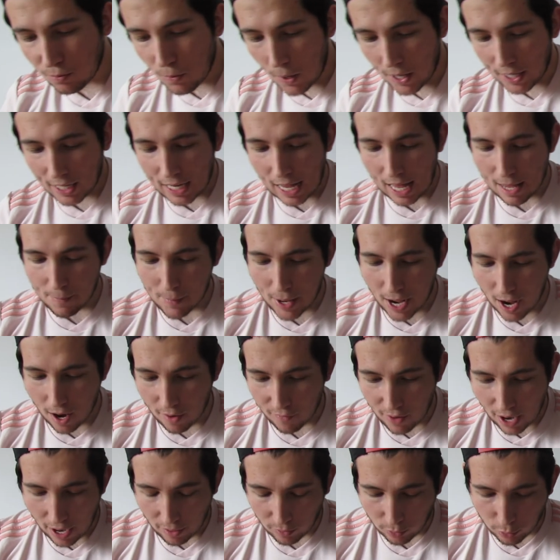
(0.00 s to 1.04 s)
one came out
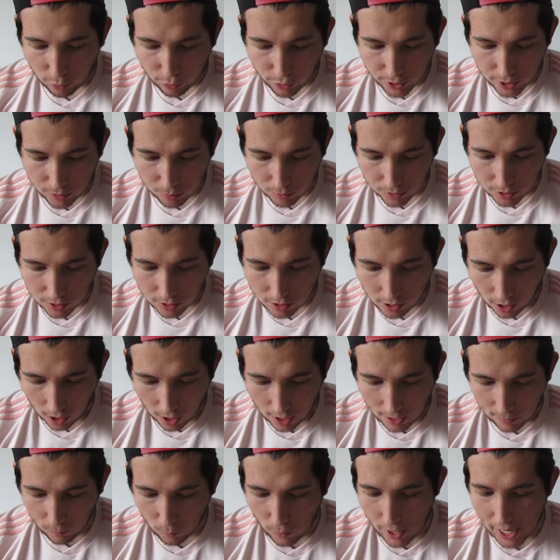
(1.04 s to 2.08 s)
around Christmas
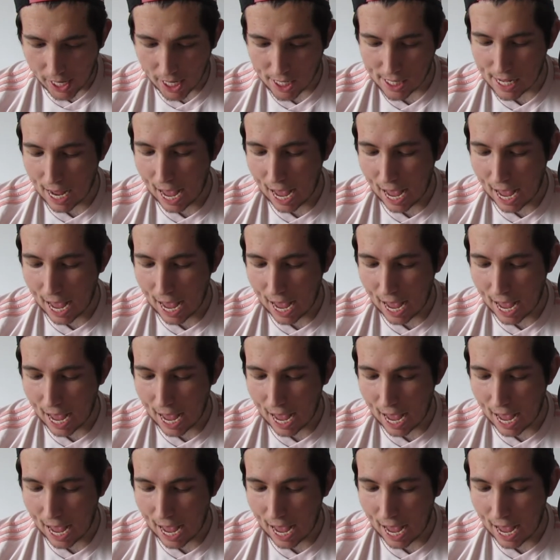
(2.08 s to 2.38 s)
time when